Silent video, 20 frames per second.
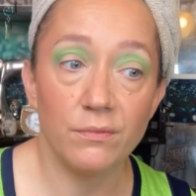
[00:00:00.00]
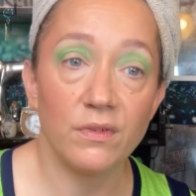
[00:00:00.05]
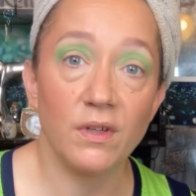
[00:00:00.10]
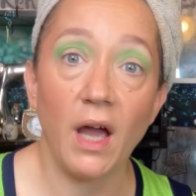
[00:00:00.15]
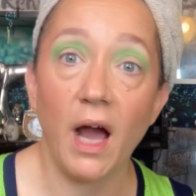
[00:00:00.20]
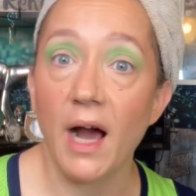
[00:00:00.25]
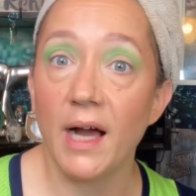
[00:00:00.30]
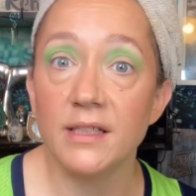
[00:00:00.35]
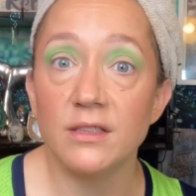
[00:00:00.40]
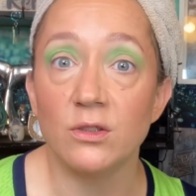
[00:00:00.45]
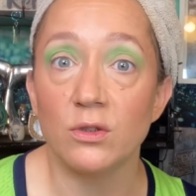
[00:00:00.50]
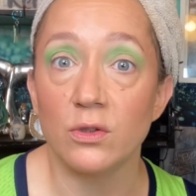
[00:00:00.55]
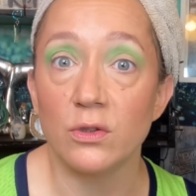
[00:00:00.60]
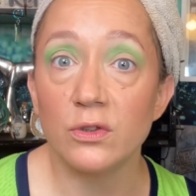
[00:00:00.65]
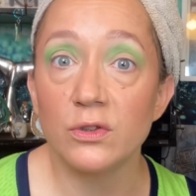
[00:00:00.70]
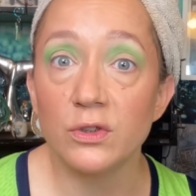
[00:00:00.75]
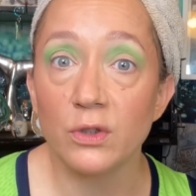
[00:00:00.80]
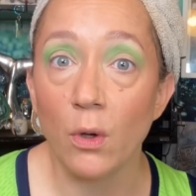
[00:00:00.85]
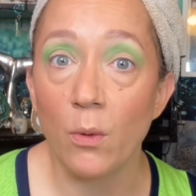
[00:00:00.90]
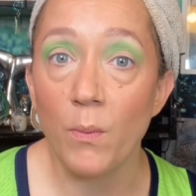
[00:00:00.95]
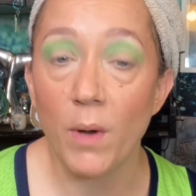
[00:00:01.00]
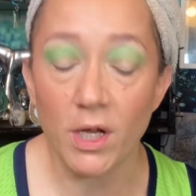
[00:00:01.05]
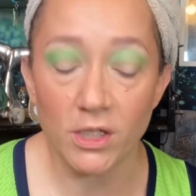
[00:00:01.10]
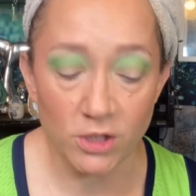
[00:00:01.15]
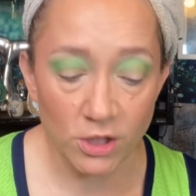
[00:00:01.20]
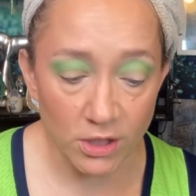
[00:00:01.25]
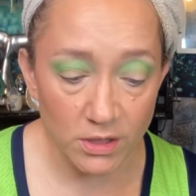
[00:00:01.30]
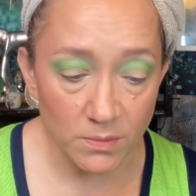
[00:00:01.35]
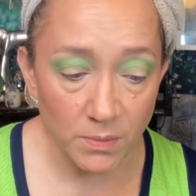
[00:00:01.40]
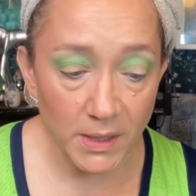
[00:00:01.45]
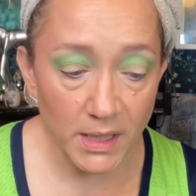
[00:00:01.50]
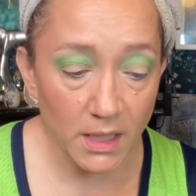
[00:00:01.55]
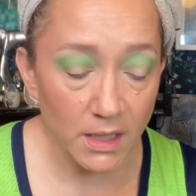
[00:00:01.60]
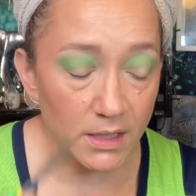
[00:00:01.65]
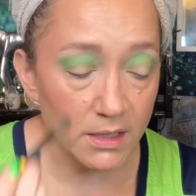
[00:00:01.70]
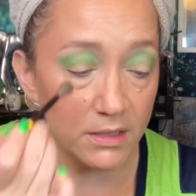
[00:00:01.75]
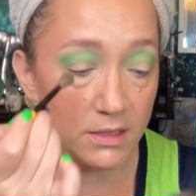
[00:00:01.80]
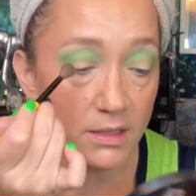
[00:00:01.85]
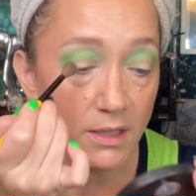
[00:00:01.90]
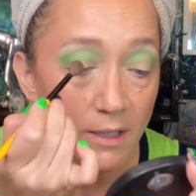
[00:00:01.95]
Kaiser so much is
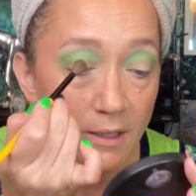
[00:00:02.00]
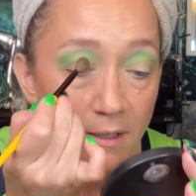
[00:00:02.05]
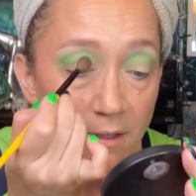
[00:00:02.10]
because